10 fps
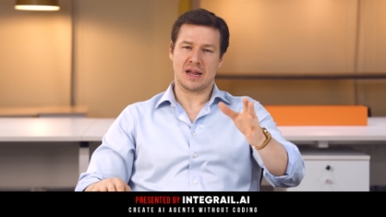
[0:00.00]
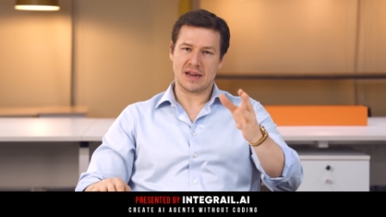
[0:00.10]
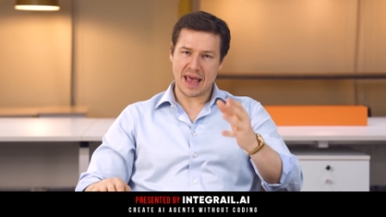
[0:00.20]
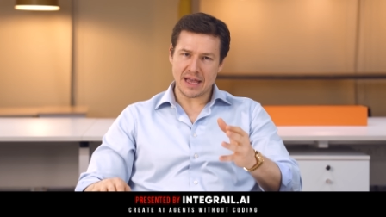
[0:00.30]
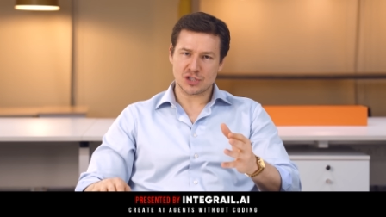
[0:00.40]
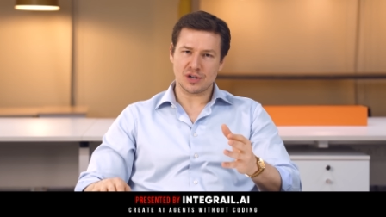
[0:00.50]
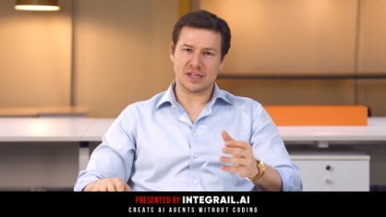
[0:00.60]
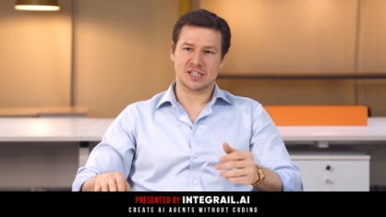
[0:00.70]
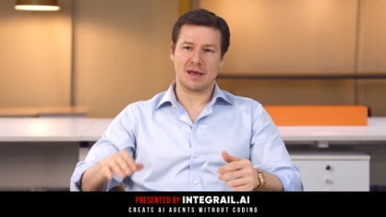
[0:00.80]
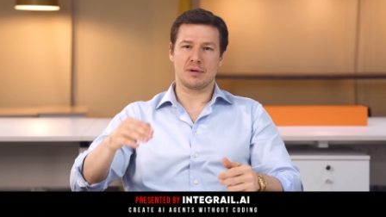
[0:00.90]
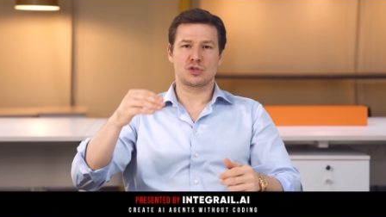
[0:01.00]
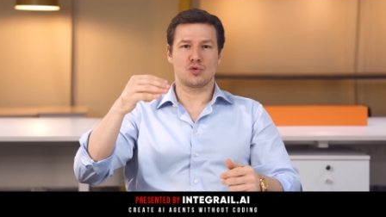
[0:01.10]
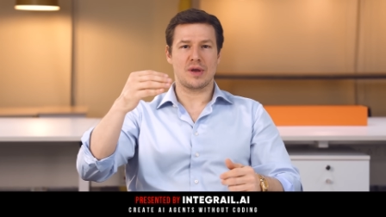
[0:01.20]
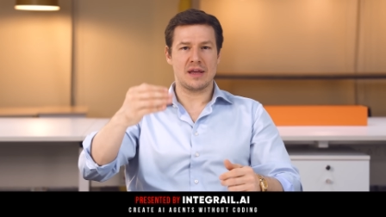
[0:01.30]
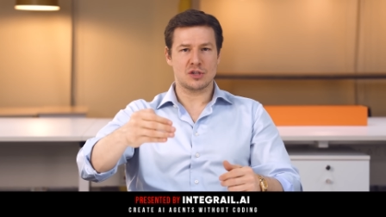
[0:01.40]
An agent is able
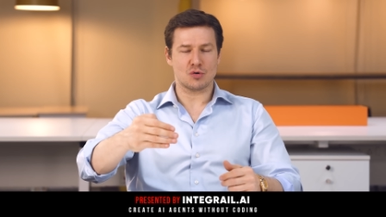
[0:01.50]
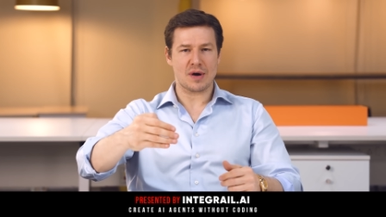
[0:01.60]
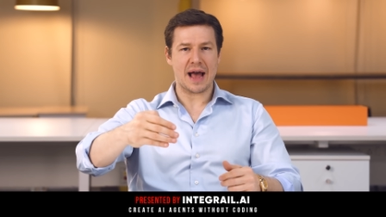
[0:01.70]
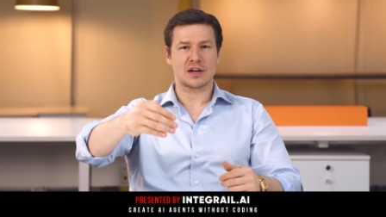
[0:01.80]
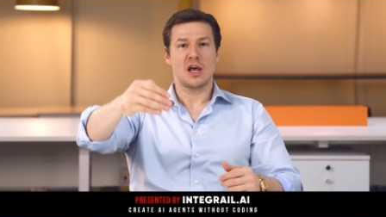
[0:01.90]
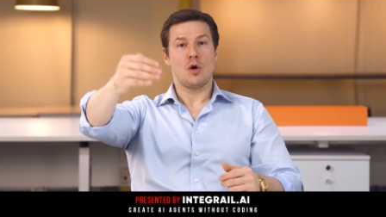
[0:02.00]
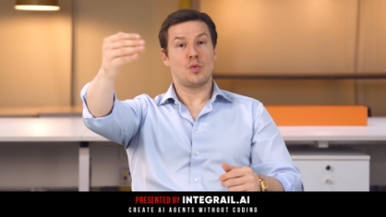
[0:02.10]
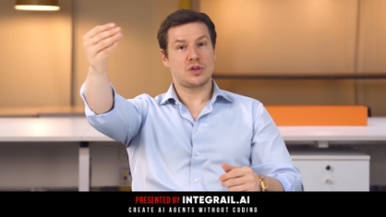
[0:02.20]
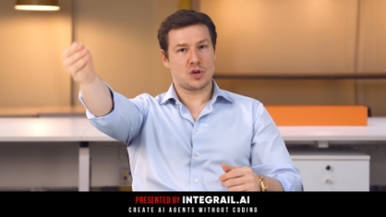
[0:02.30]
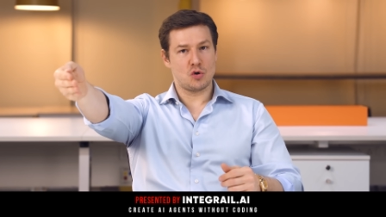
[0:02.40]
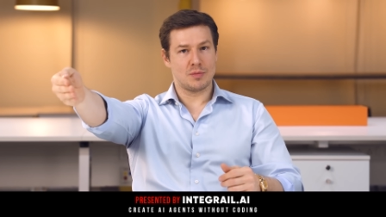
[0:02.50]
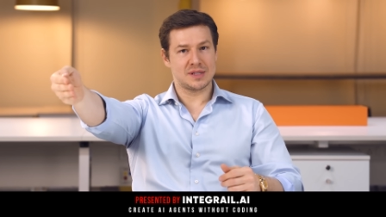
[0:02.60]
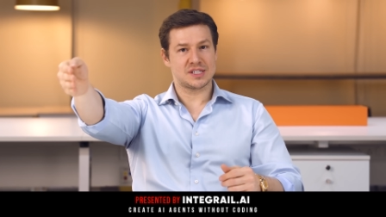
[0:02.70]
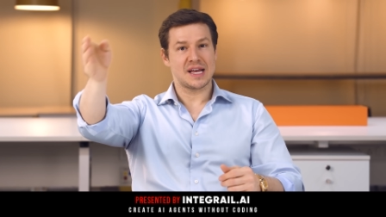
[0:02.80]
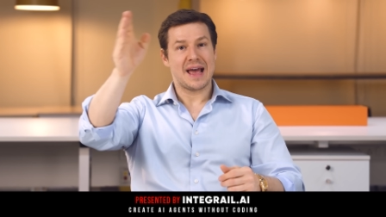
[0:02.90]
to interact with
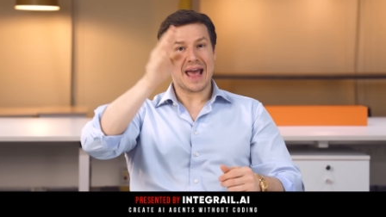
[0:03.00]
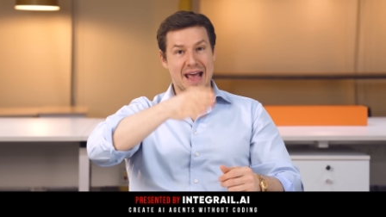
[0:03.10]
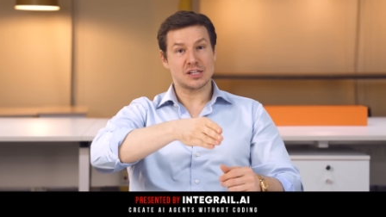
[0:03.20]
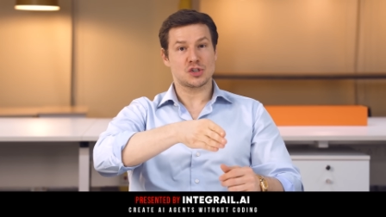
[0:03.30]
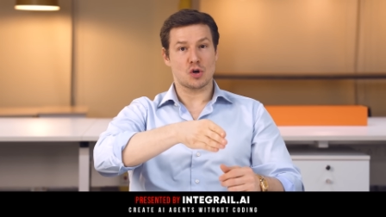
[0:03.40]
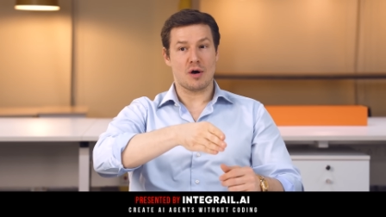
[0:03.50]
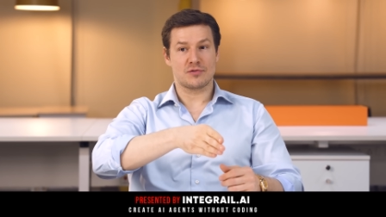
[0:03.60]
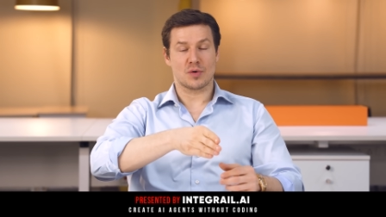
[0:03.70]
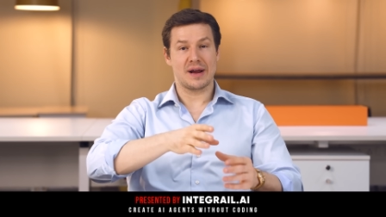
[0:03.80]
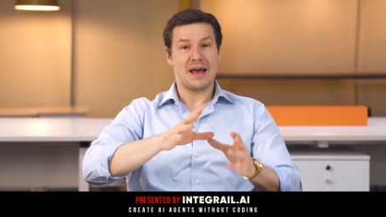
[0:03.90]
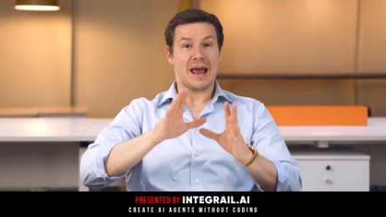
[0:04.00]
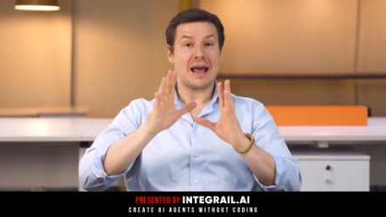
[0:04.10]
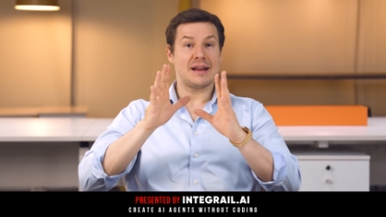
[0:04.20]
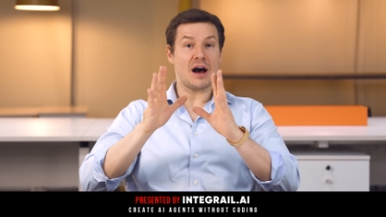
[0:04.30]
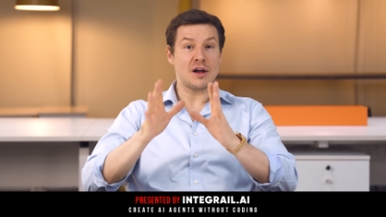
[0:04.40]
humans and software
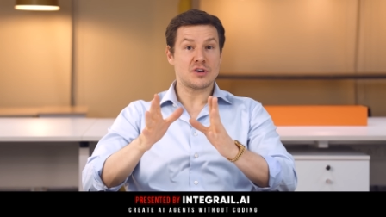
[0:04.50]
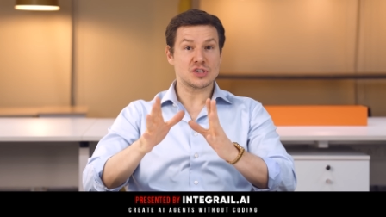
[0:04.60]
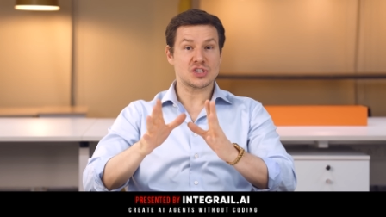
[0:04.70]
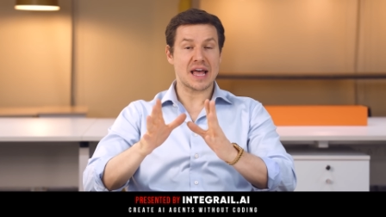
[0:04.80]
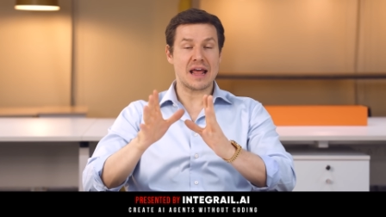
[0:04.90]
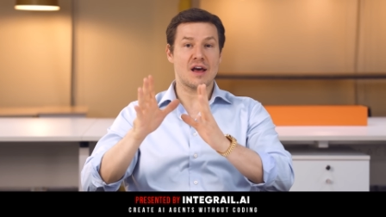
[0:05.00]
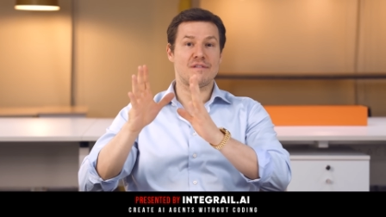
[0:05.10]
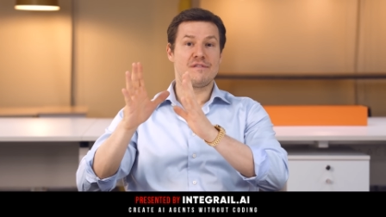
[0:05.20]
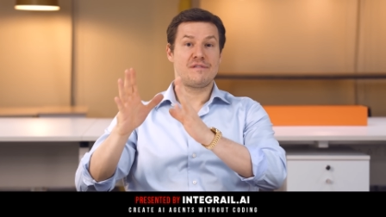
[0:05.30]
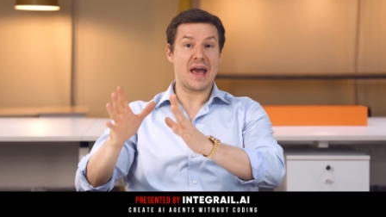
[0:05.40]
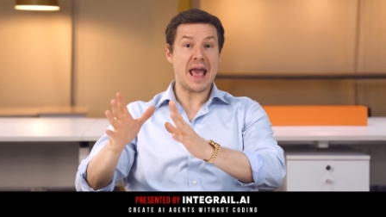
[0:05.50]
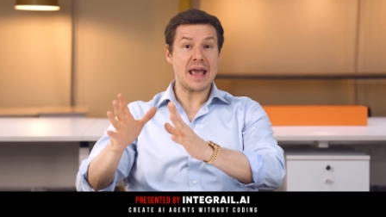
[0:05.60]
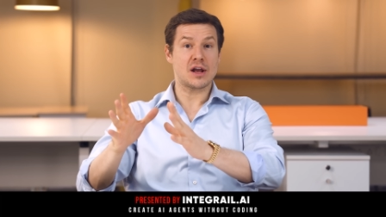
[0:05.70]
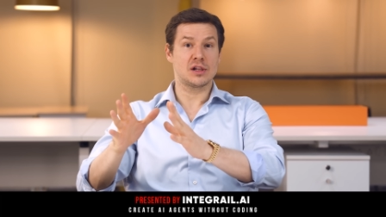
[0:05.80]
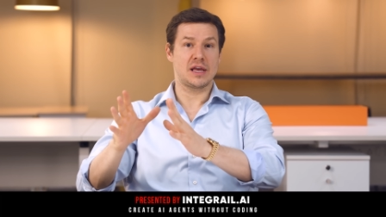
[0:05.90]
and understand
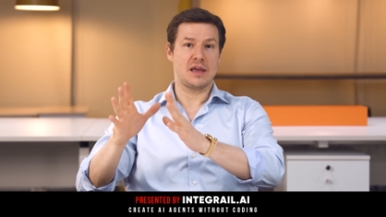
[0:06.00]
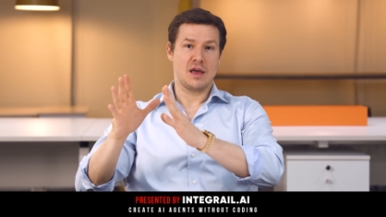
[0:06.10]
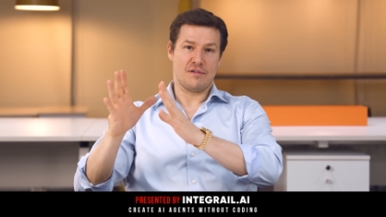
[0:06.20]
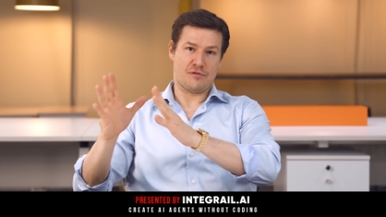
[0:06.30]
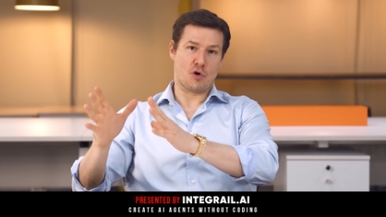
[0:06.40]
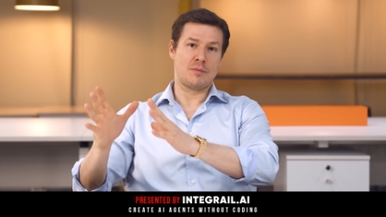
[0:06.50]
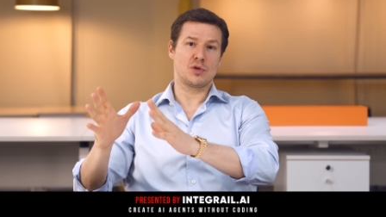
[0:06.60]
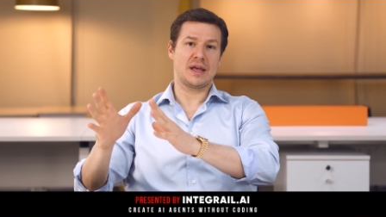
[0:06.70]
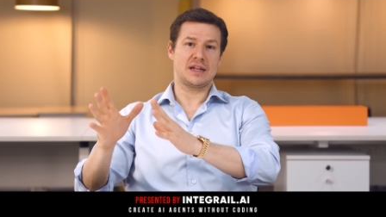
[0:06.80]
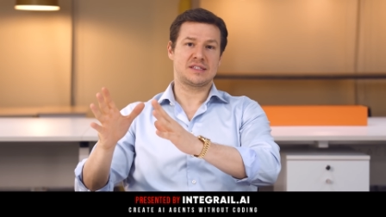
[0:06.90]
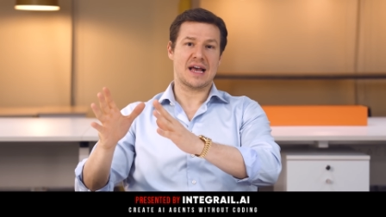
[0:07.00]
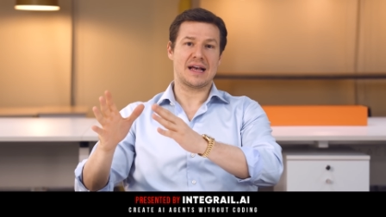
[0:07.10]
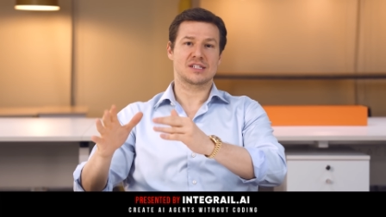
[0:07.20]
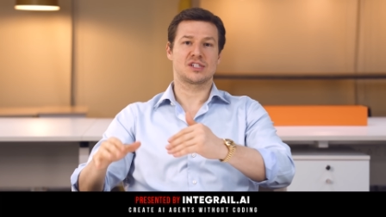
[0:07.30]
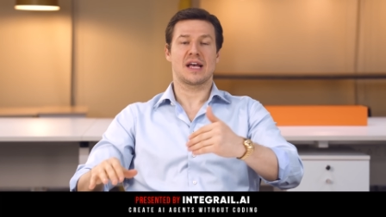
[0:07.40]
vaguely formulated
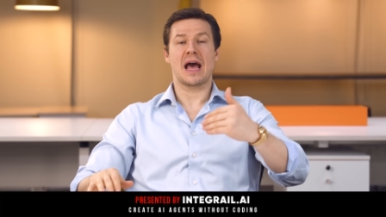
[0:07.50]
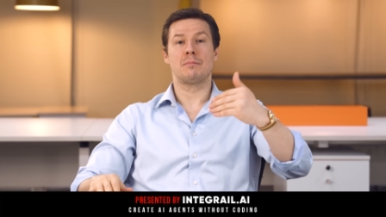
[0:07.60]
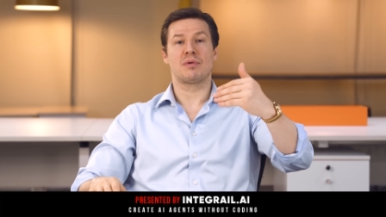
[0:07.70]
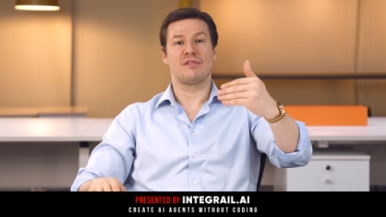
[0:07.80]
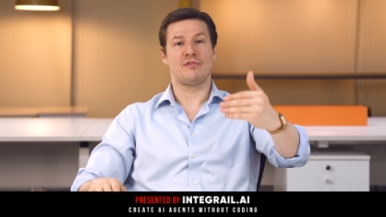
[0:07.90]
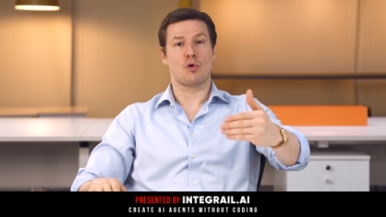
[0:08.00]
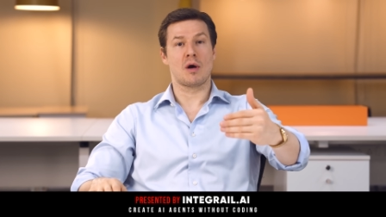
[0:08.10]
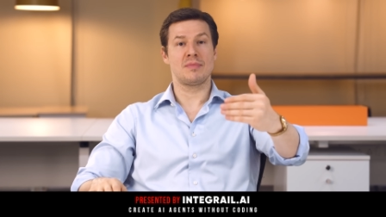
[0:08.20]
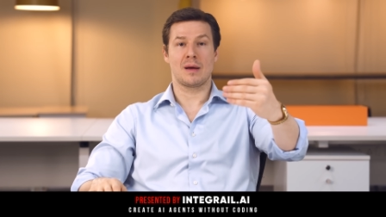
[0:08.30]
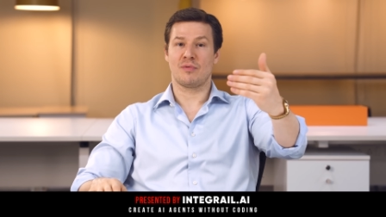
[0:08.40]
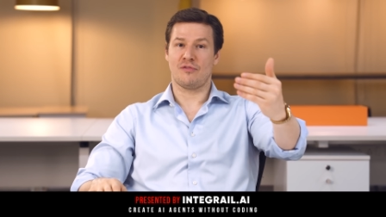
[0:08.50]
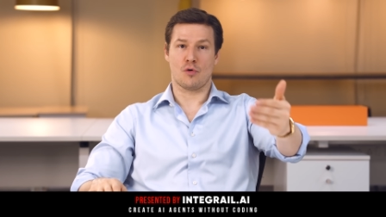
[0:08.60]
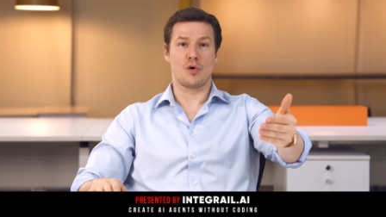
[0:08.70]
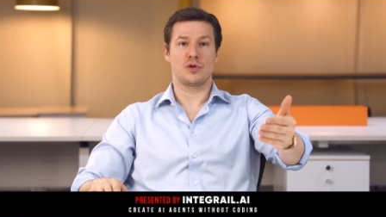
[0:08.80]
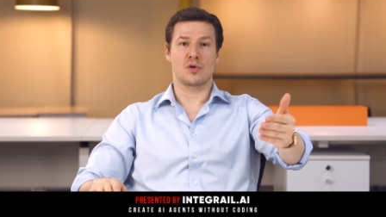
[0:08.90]
tasks and perform them
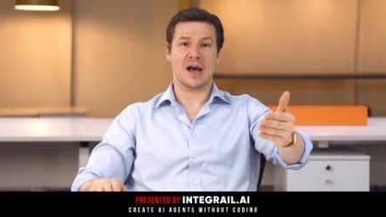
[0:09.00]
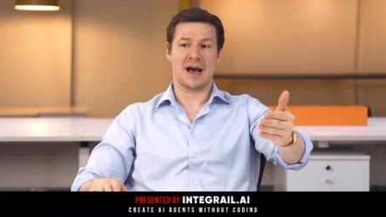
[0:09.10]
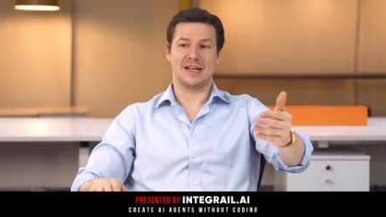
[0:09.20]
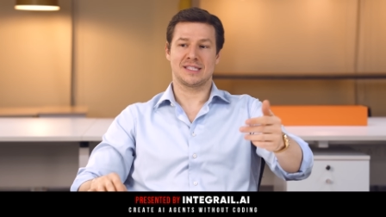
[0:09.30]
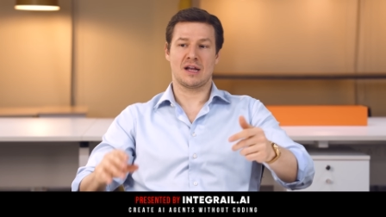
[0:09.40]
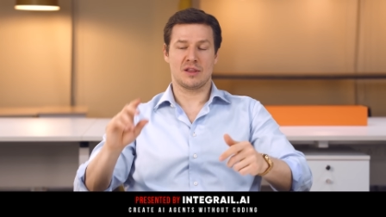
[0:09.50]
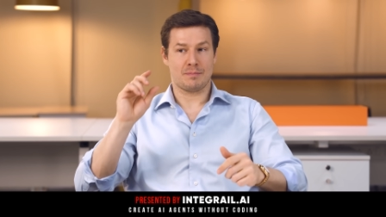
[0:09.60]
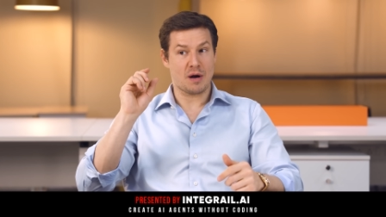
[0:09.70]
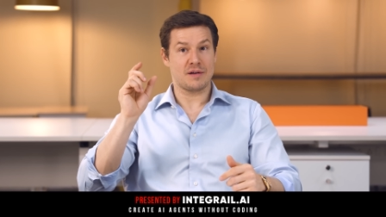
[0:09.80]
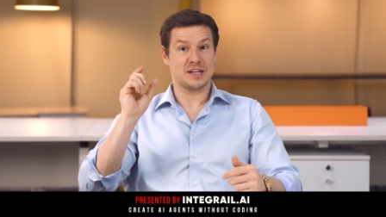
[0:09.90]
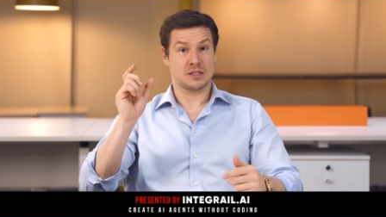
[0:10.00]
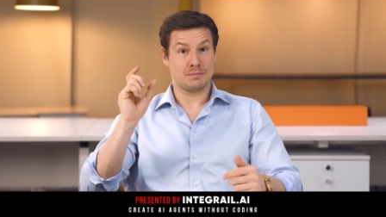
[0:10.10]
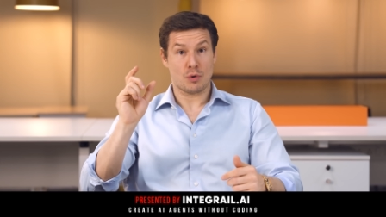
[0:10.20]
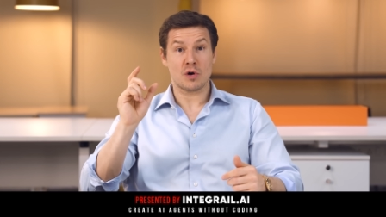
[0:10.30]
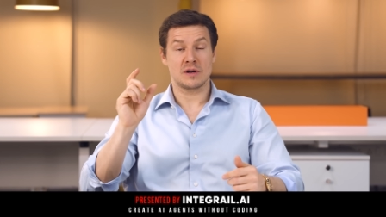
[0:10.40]
for you guys. Now, the part that's
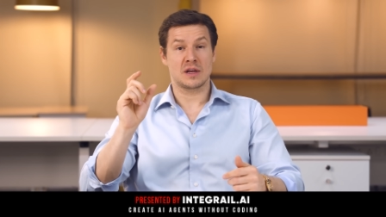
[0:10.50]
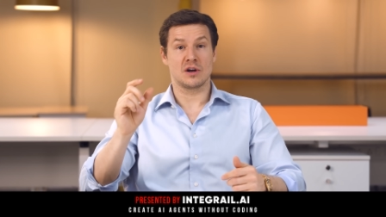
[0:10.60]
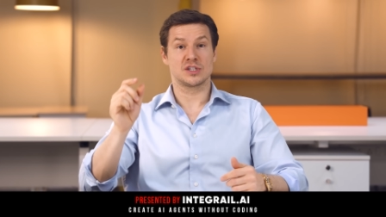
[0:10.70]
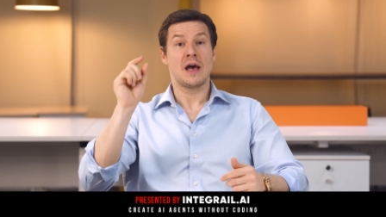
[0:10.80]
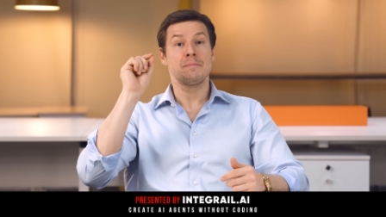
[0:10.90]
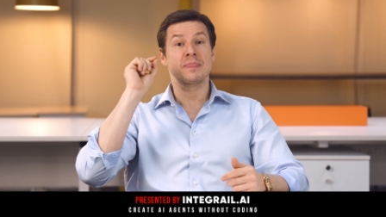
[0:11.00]
important here is